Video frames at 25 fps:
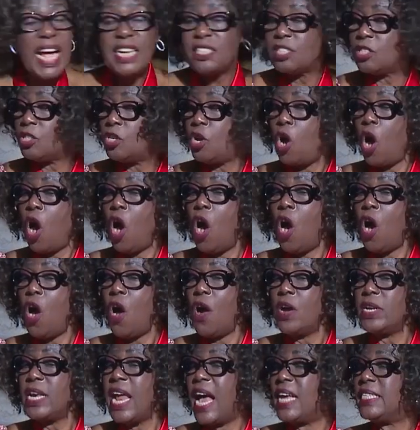that
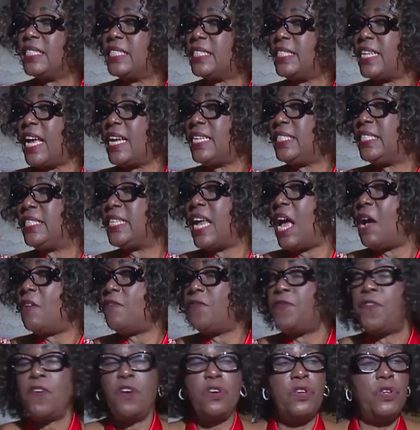God has set
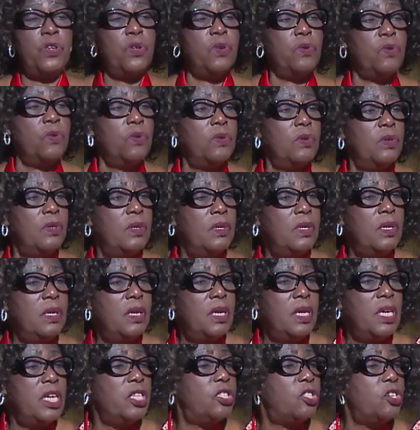down for you,
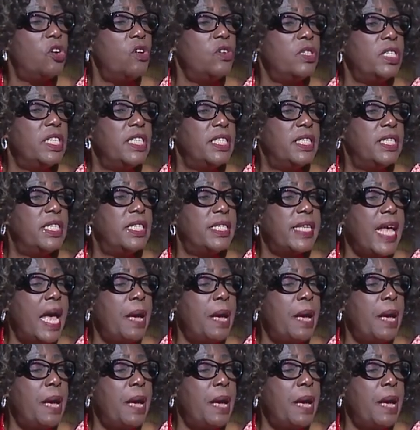he told his